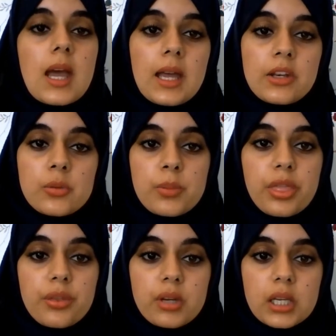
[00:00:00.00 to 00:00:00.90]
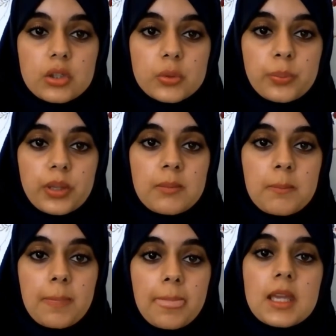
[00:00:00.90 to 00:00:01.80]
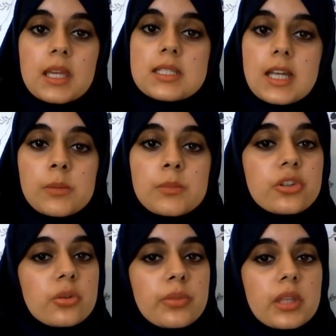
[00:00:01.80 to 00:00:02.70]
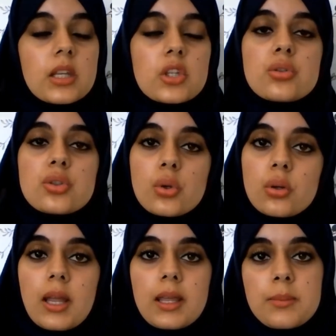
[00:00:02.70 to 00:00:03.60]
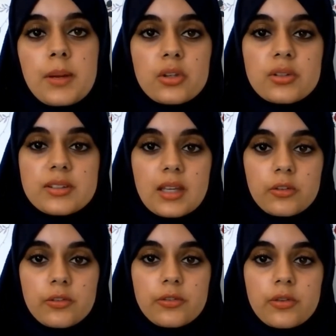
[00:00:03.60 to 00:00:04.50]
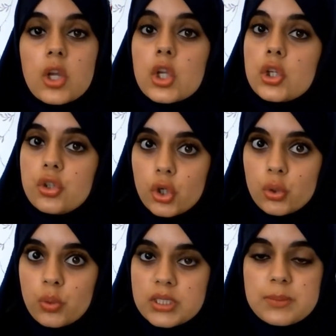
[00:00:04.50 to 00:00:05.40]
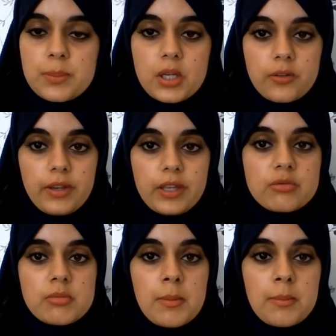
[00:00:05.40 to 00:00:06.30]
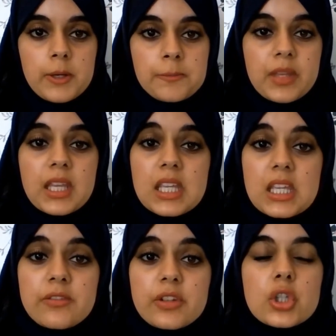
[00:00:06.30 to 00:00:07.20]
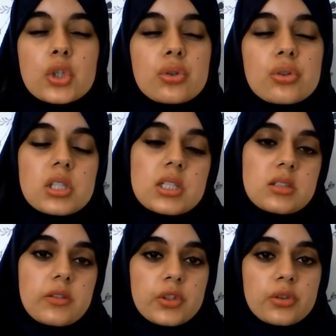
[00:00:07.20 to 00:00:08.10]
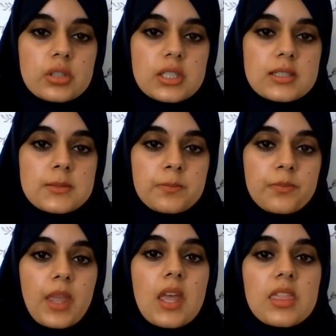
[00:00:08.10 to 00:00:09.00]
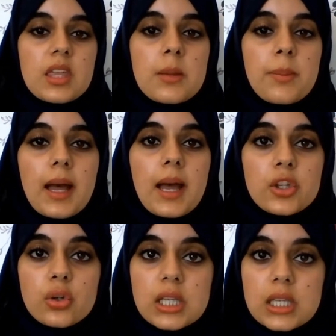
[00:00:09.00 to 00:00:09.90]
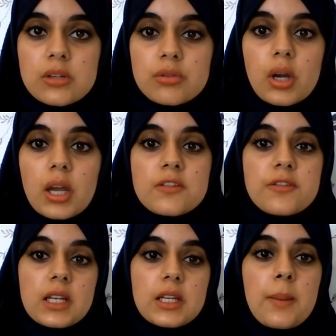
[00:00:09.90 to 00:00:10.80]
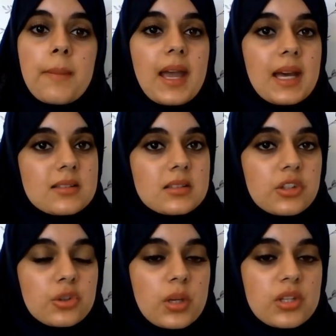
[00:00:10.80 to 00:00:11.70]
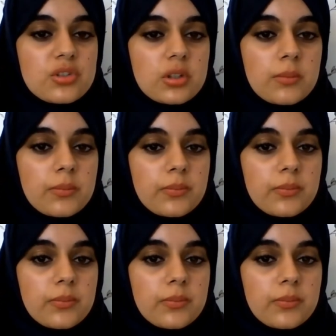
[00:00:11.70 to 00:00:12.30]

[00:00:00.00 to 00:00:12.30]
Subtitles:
And number 3 could be, tell me something that you don't like about yourself. No one is perfect, remember, even the goodiest of the goodies. Think about how your hero and villain might answer this question.